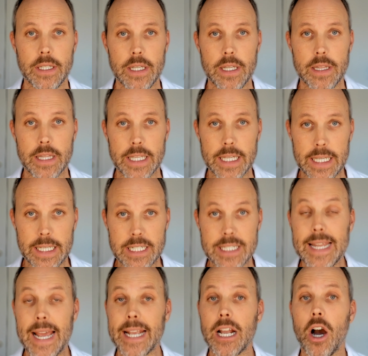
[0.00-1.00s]
the
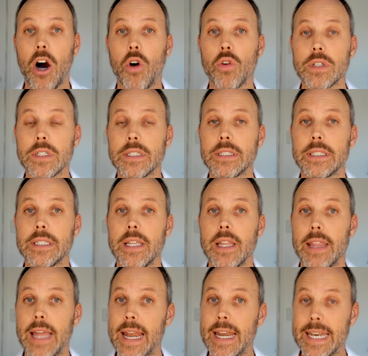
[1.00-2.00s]
stakeholders
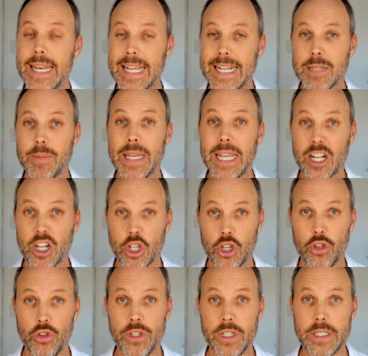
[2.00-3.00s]
that need to be
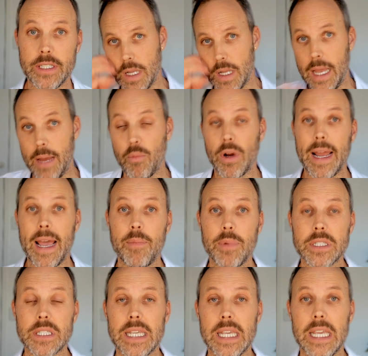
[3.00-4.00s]
included, and what
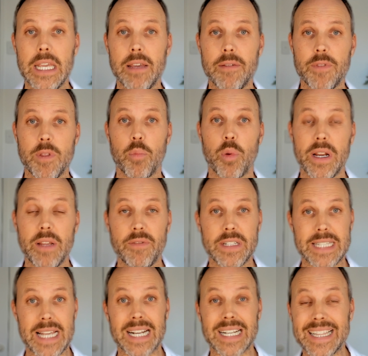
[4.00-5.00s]
happens if the brief
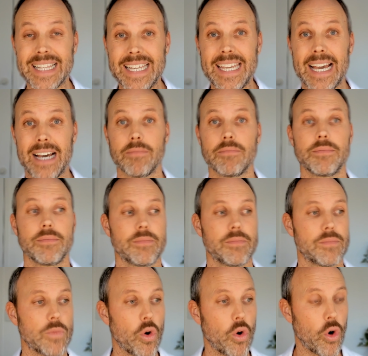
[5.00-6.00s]
is unclear
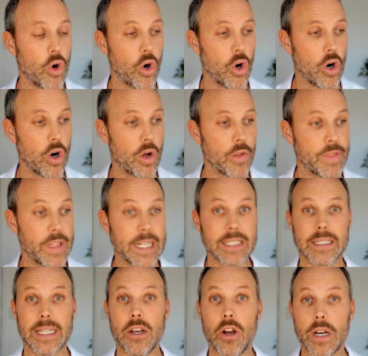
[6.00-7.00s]
or
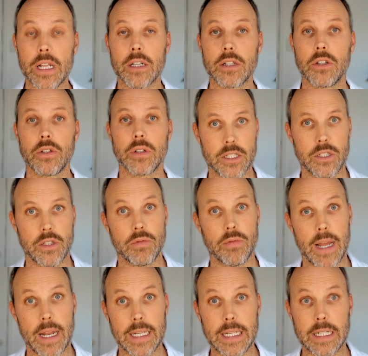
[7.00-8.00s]
things are not included. You
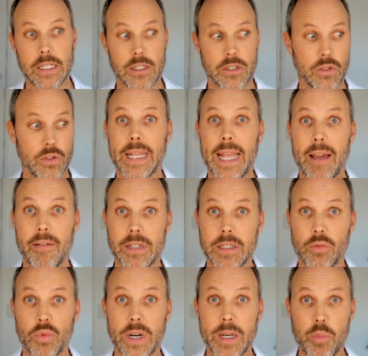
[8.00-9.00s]
run into having
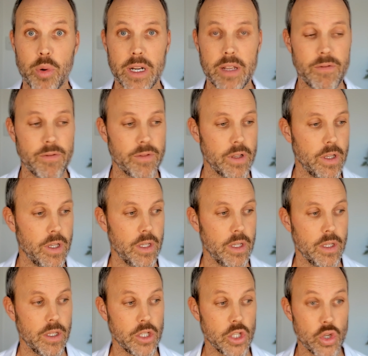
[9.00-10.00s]
to rebrief,
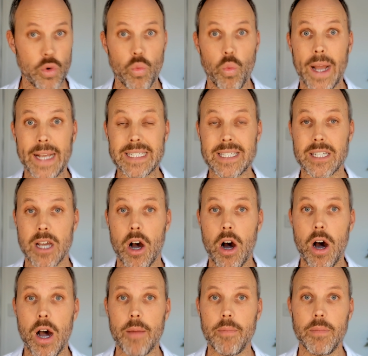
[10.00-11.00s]
you waste
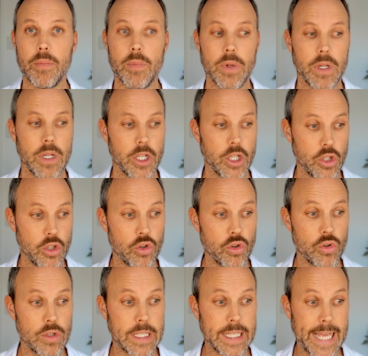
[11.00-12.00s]
time,
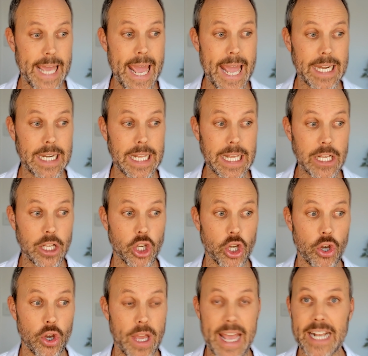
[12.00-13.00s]
you can
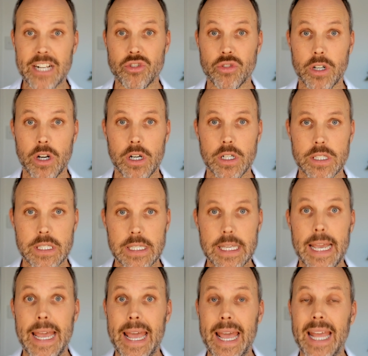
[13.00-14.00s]
incur extra costs,
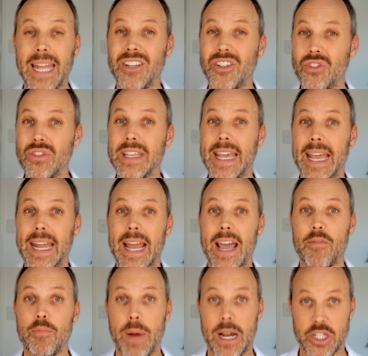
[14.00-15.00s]
and you can
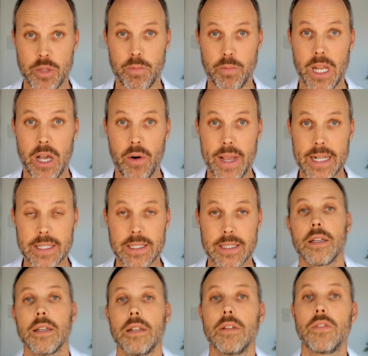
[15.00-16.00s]
have budget
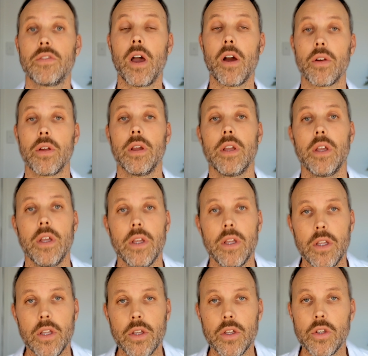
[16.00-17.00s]
blowouts. So
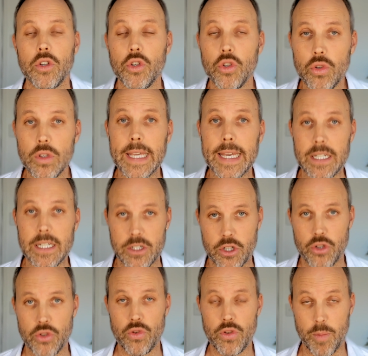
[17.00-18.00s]
you get
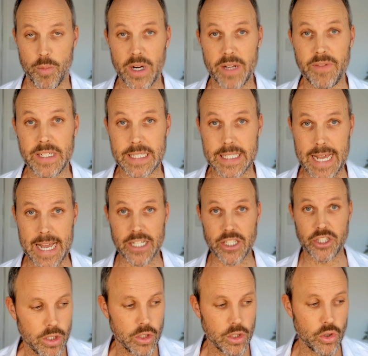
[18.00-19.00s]
to the briefing
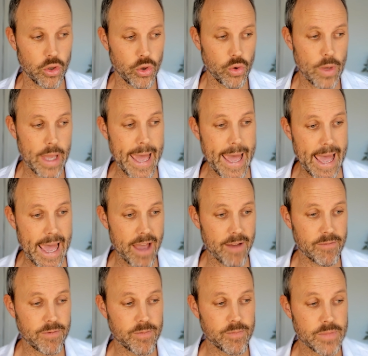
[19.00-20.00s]
stage. You
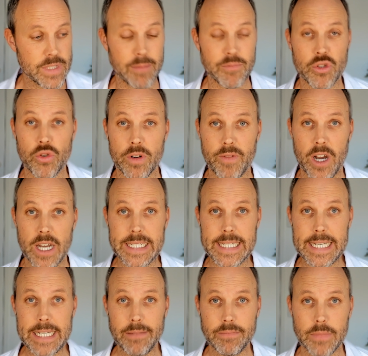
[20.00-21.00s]
have some sort of
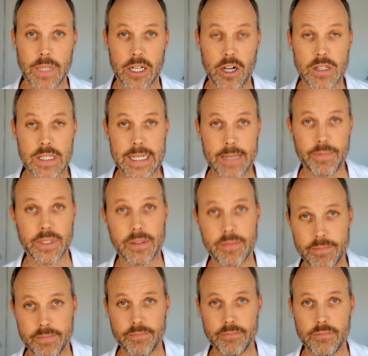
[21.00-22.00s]
idea, a concept,
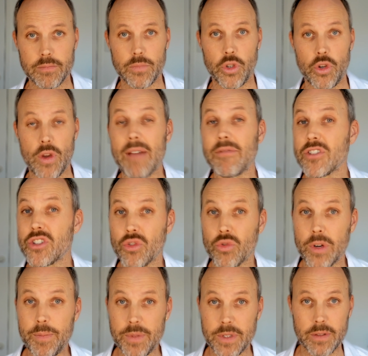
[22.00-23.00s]
you have a
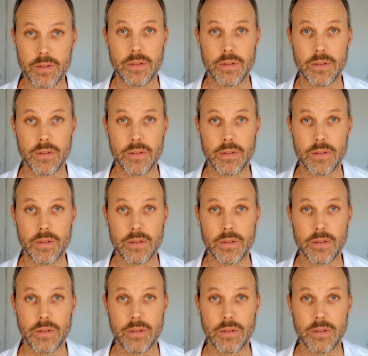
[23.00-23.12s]
script.